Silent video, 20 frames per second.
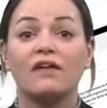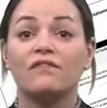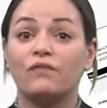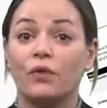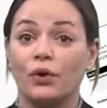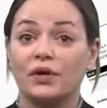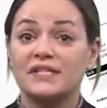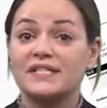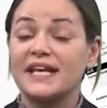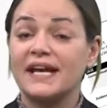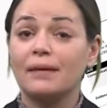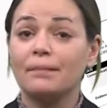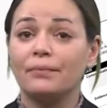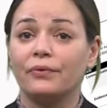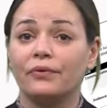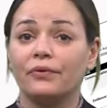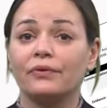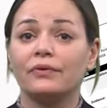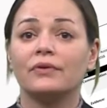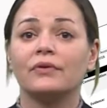For
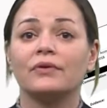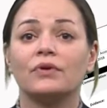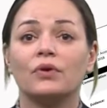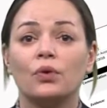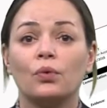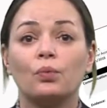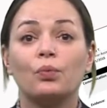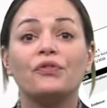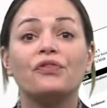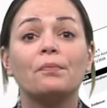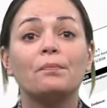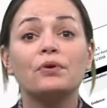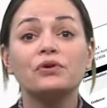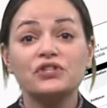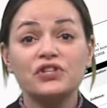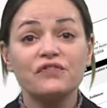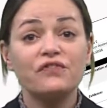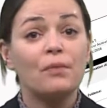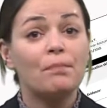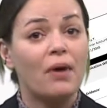example, with the
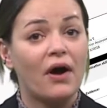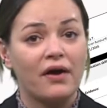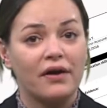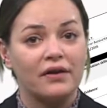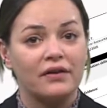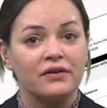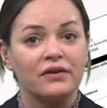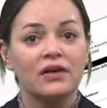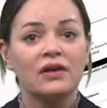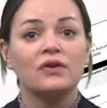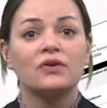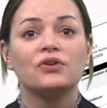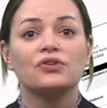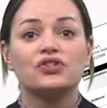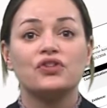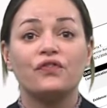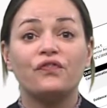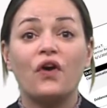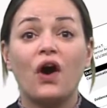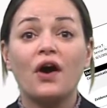push of a button,
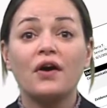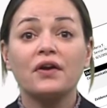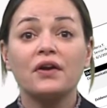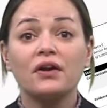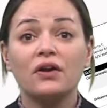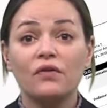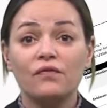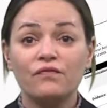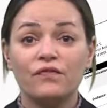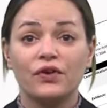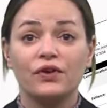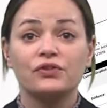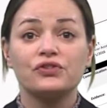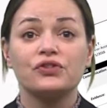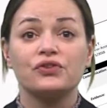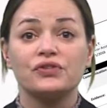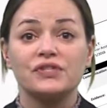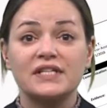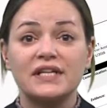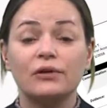Jafar can
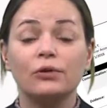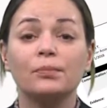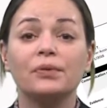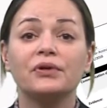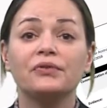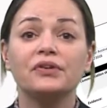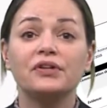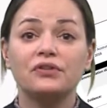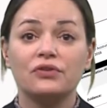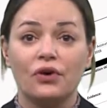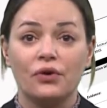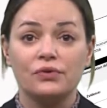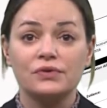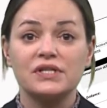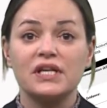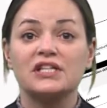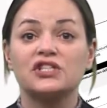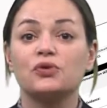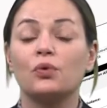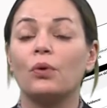convert your skill-building
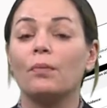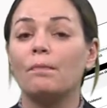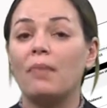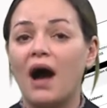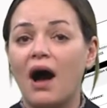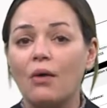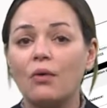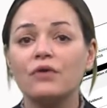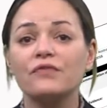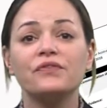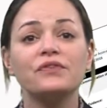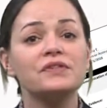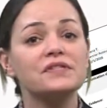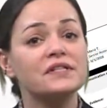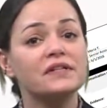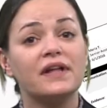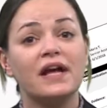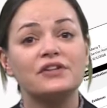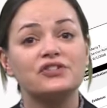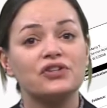notes into a powerful
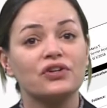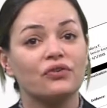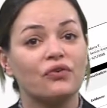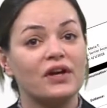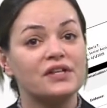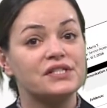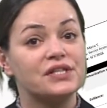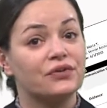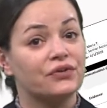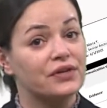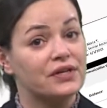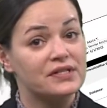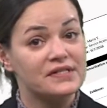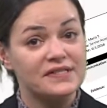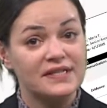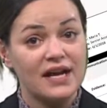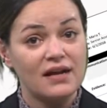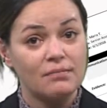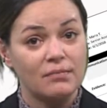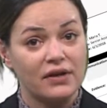selection criteria
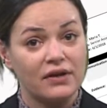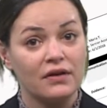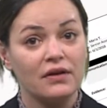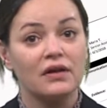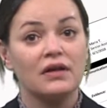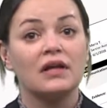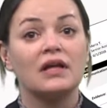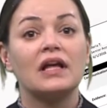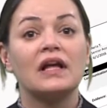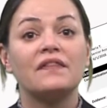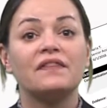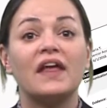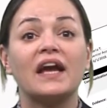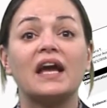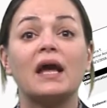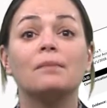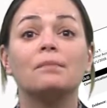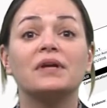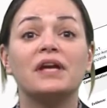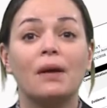statement that
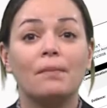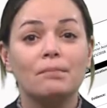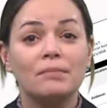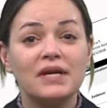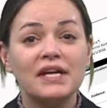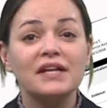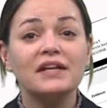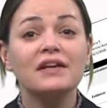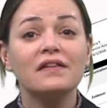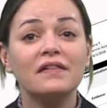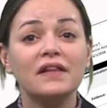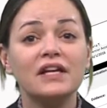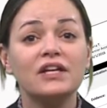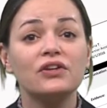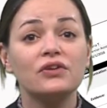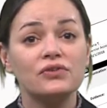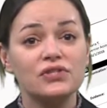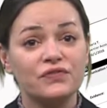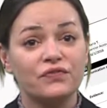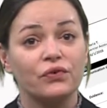can be immediately
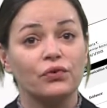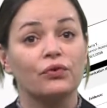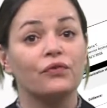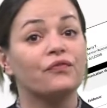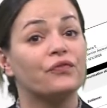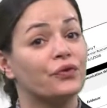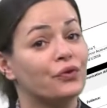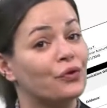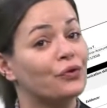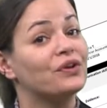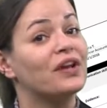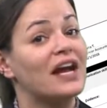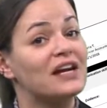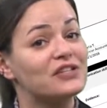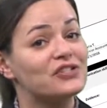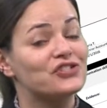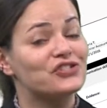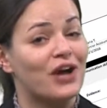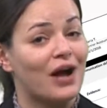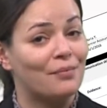useful for your
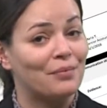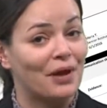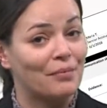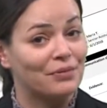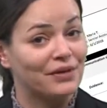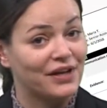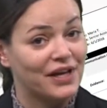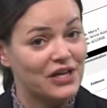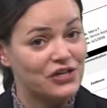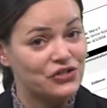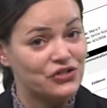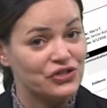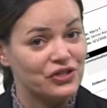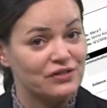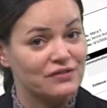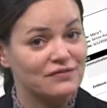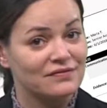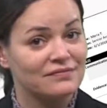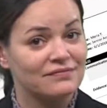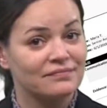next job application.